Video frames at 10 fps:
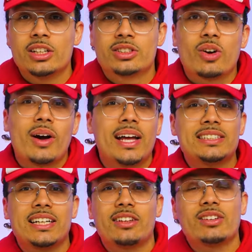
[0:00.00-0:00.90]
So go ahead
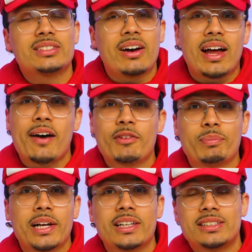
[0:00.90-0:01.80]
and check those out. I have a
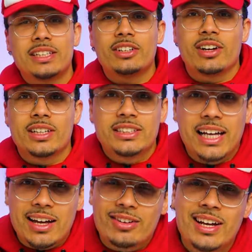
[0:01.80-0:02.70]
playlist here on the
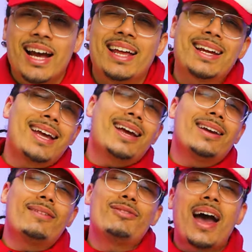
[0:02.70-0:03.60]
channel. And again,
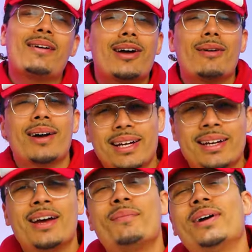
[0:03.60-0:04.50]
if you haven't already,
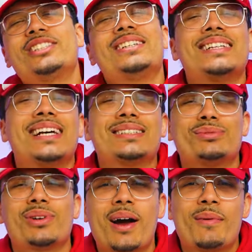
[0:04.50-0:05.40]
make sure you hit that
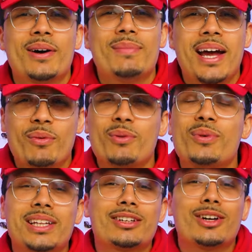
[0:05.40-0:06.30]
subscribe button, man. We're
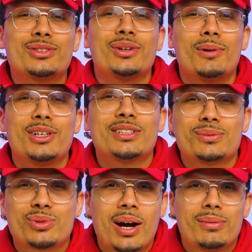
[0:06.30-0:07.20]
really close to a million
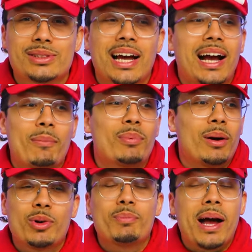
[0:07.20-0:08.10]
subscribers. Like,
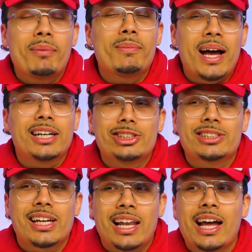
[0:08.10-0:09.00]
I, we probably might have
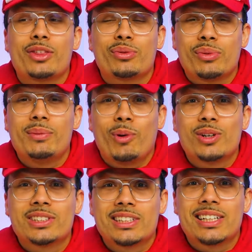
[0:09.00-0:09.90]
just got like three
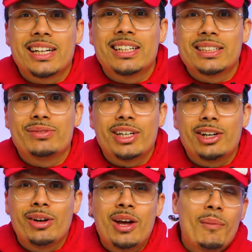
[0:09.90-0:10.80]
more since the end of this
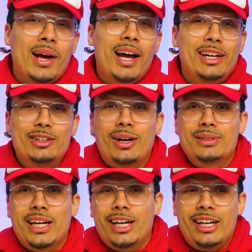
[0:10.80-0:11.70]
video, but hey, you know what I'm
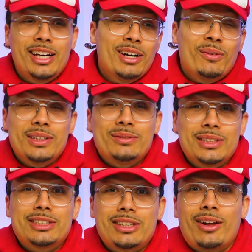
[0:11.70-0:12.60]
saying? We, we
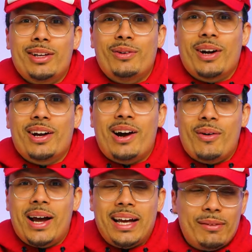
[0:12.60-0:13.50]
just slowly working our way.